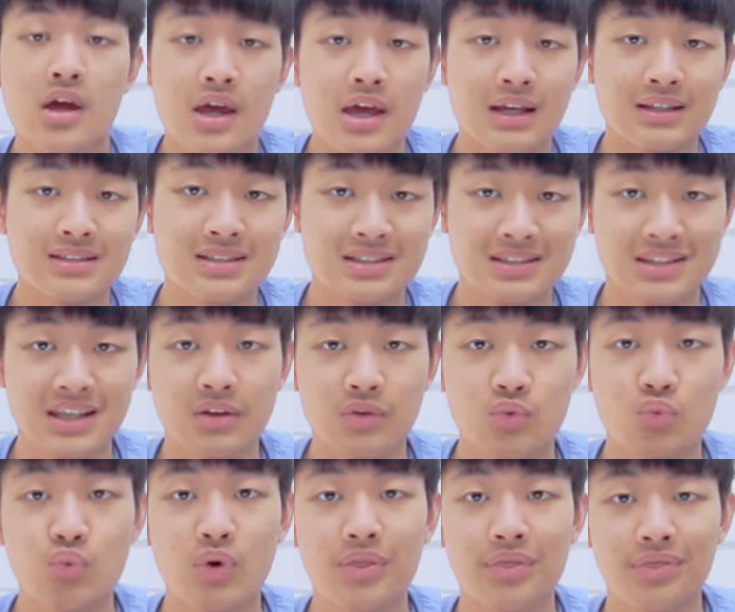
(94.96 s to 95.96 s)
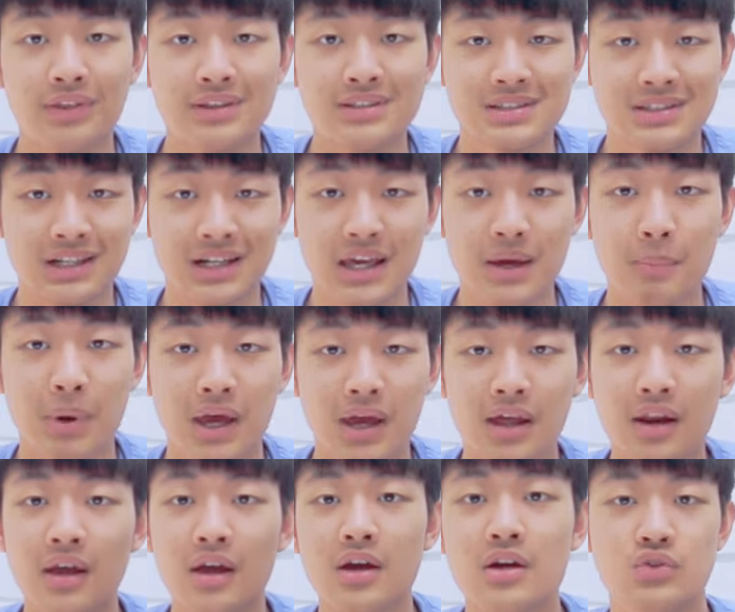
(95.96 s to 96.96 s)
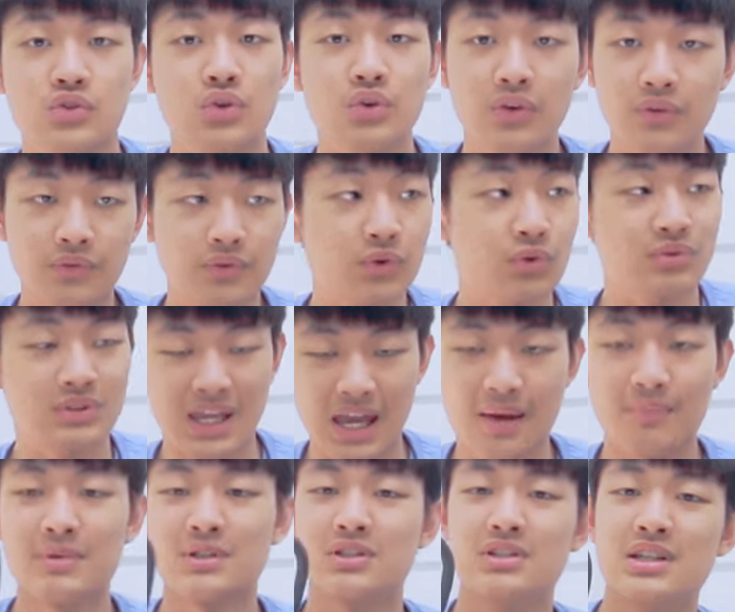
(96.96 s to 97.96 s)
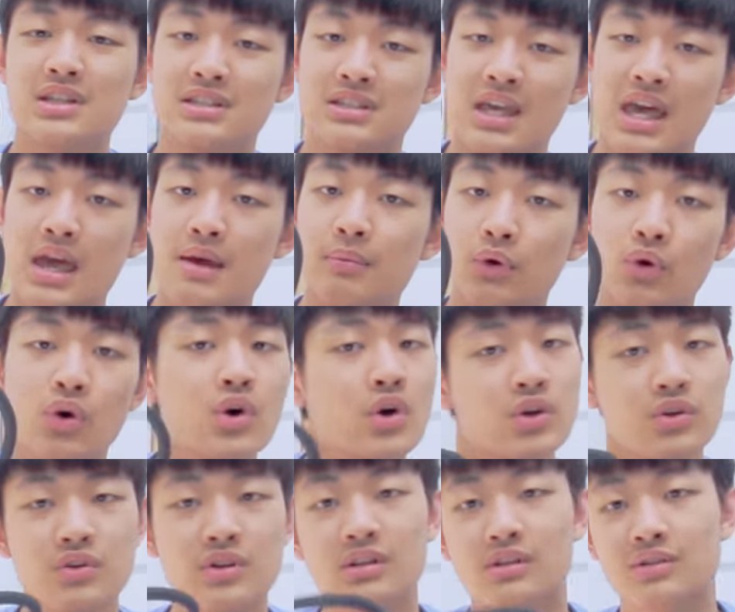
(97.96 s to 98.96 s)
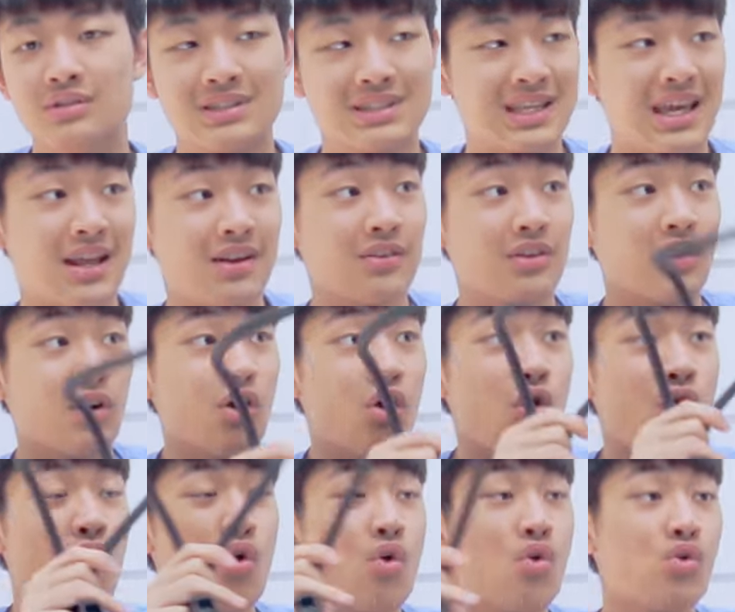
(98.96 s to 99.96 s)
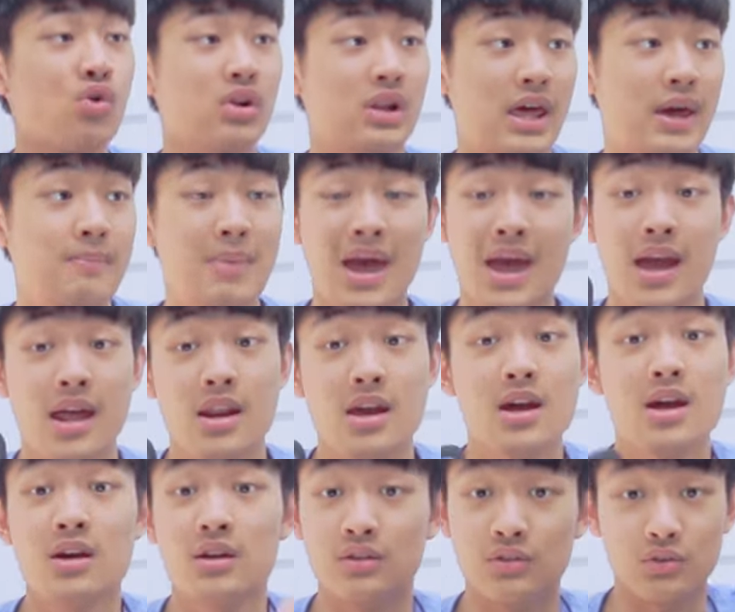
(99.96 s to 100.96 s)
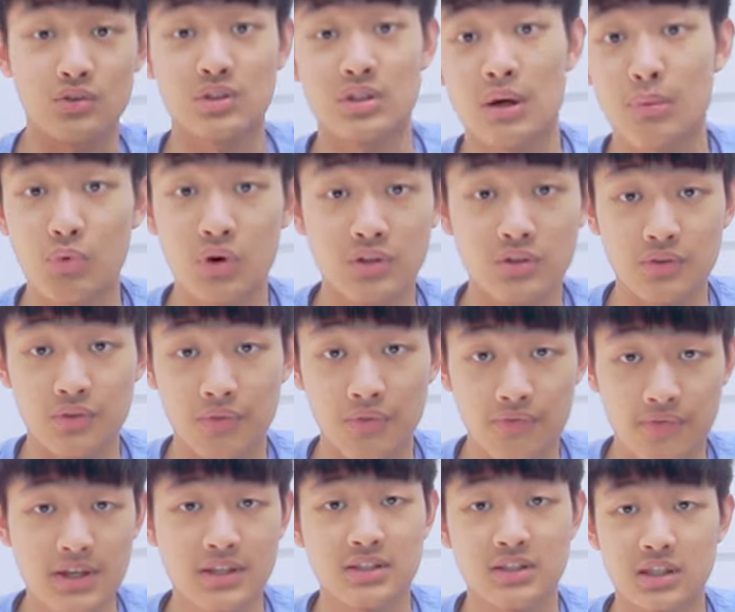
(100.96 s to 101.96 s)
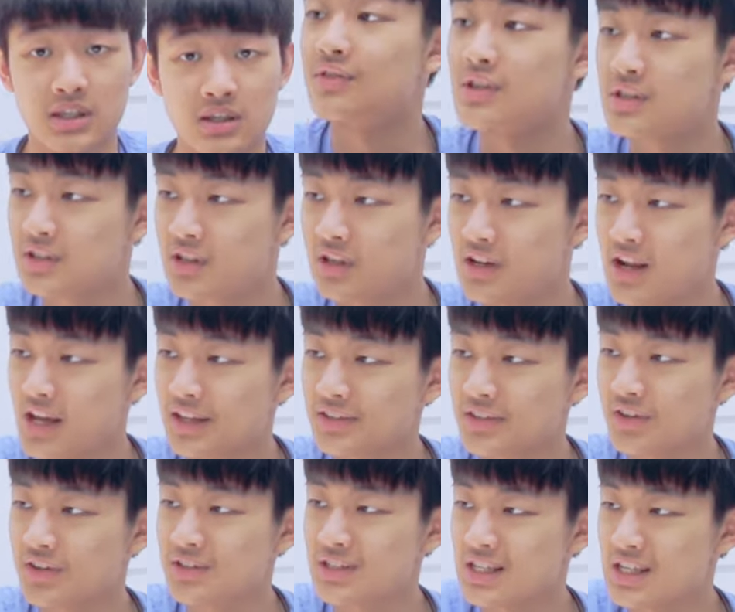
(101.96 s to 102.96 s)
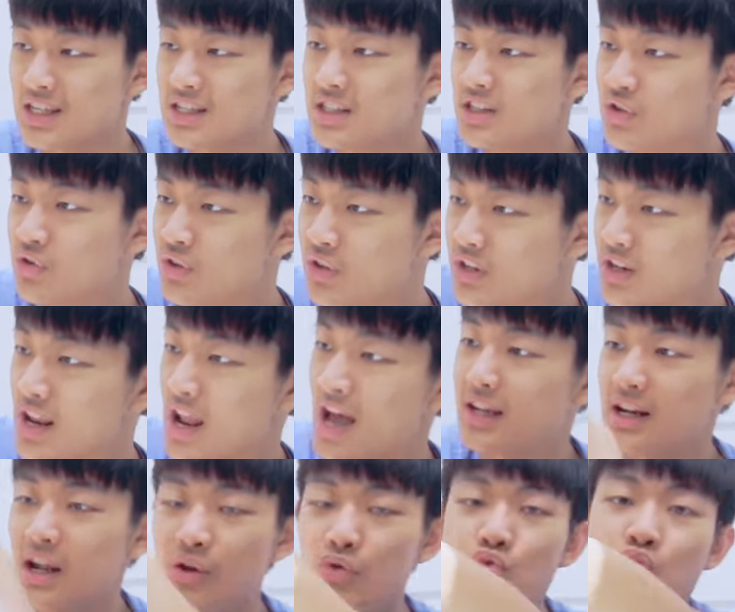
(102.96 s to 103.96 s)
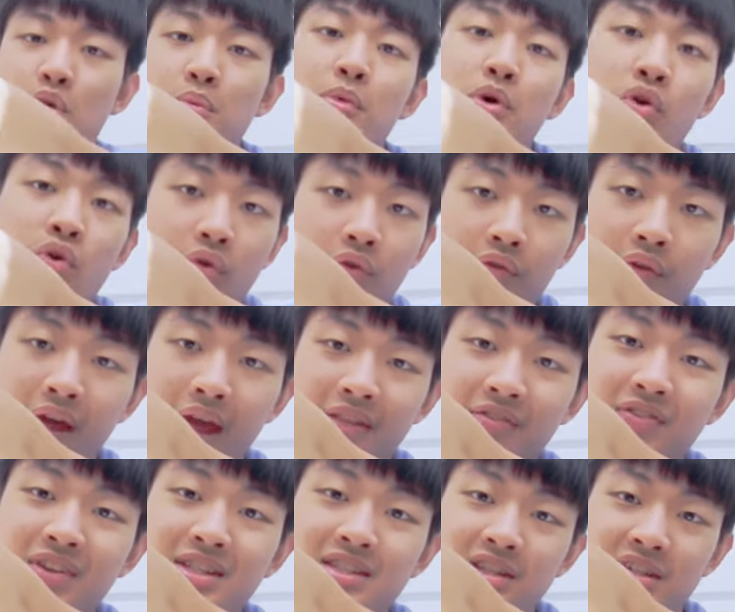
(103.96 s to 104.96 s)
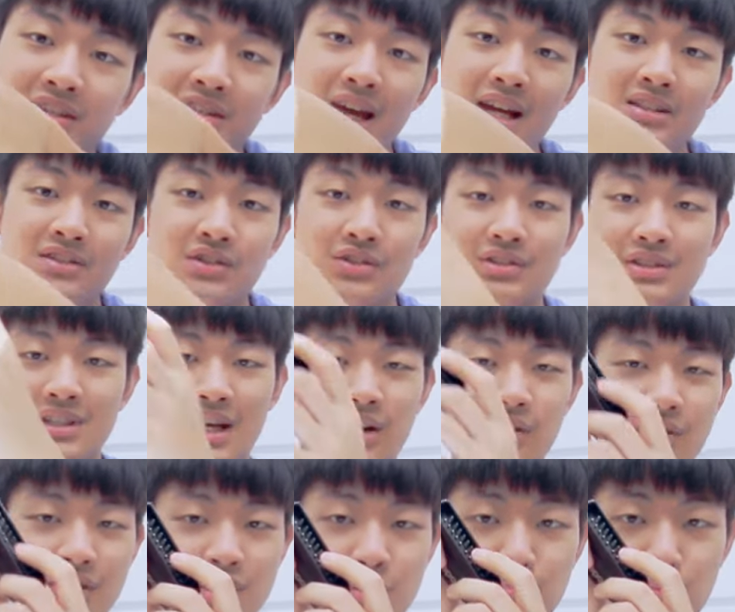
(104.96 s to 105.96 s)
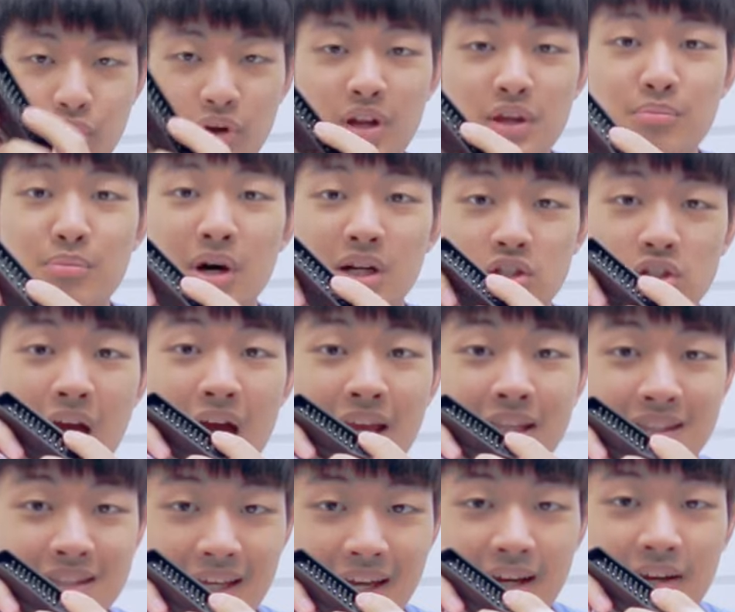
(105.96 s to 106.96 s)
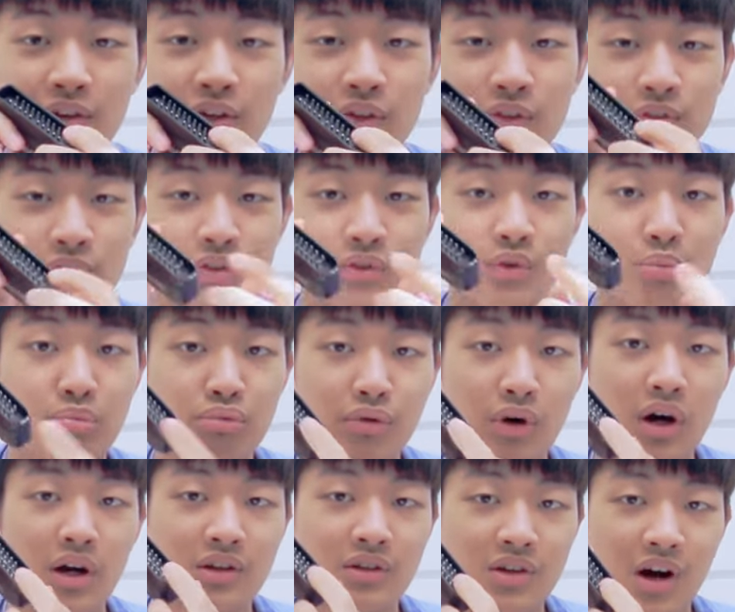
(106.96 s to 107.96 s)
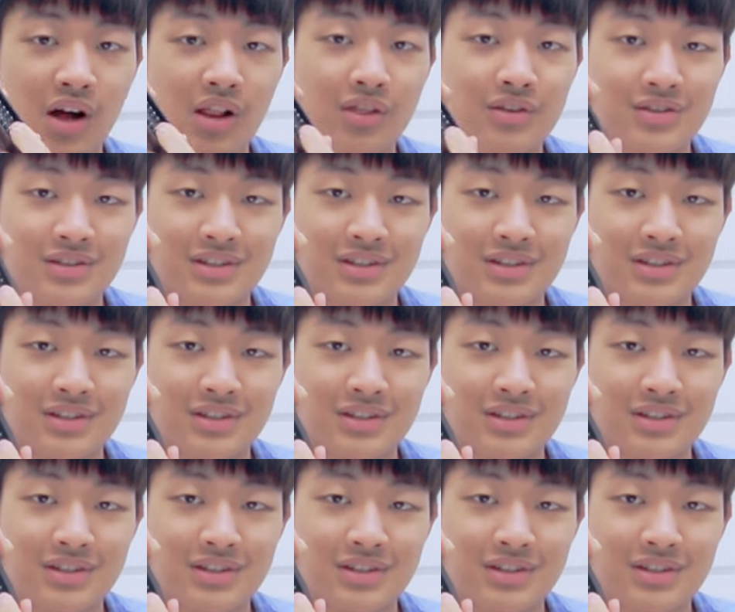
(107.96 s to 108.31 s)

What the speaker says: it's sticked with this lamp head. So if you damage this cable, you need to send the whole lamp head to someone to fix it. This connector is easy to connect and remove, and this connector style is pretty much identical to the bronze color